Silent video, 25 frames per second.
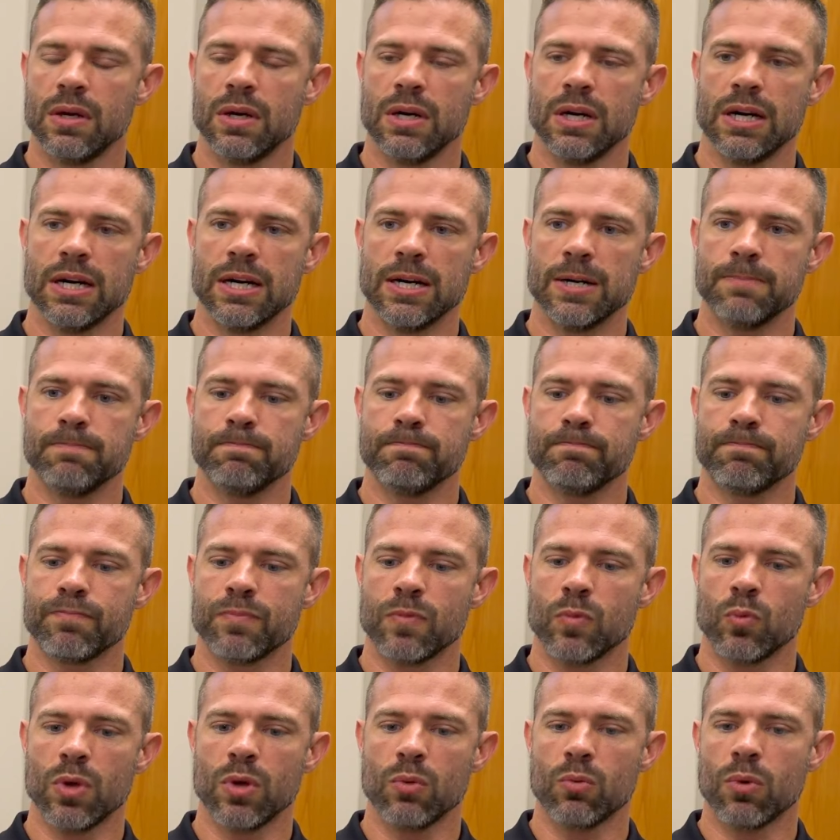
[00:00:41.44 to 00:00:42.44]
Um,
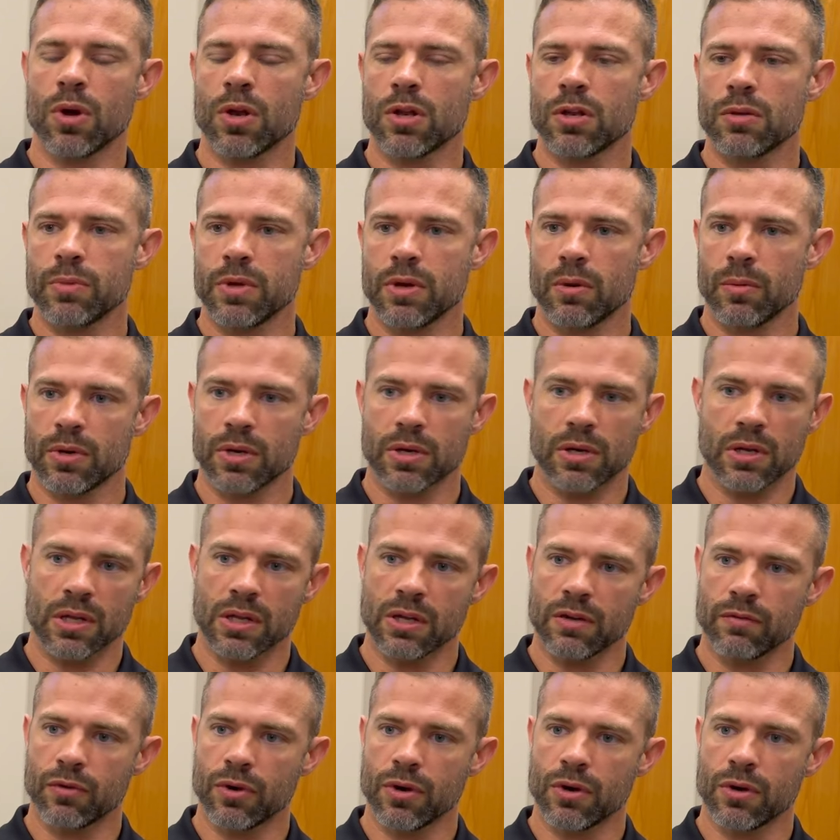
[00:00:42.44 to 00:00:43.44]
we wanted to be able to
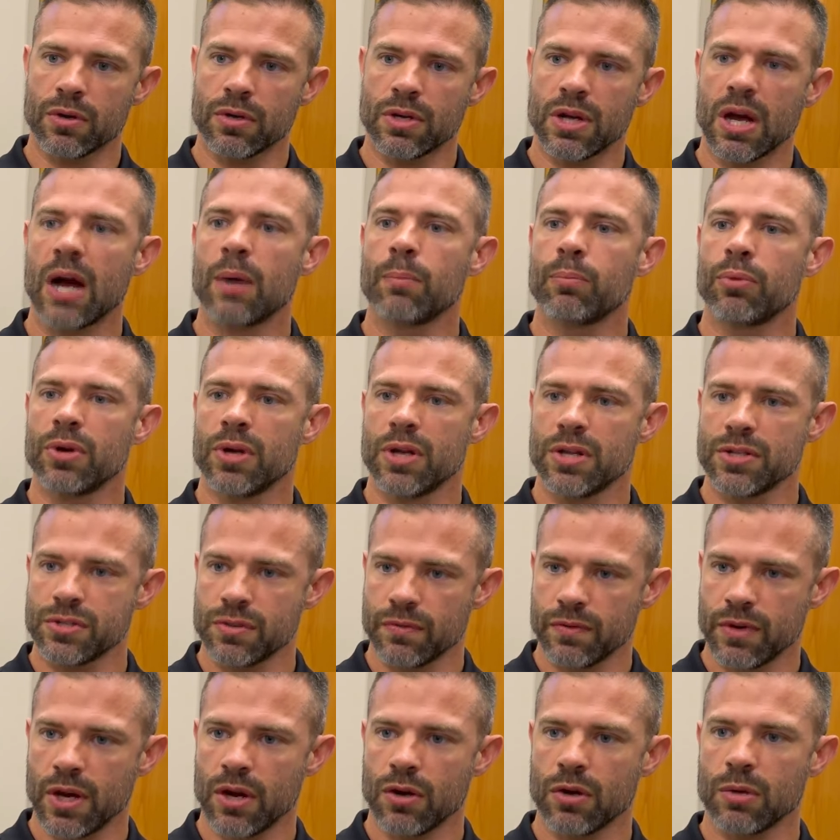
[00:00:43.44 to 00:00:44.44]
deliver
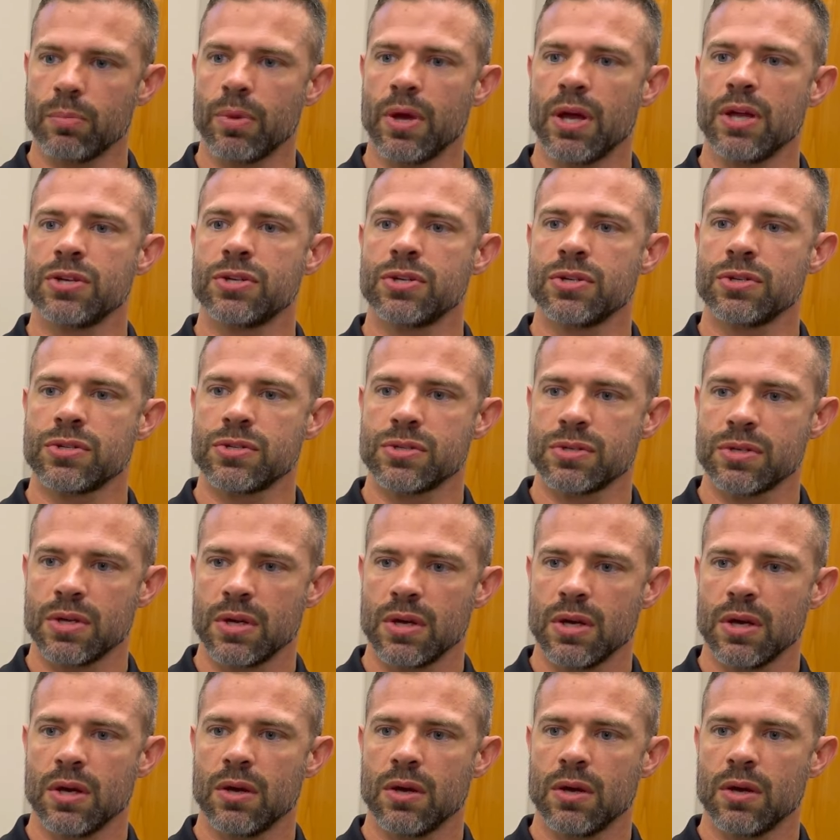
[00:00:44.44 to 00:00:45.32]
comprehensive care to patients.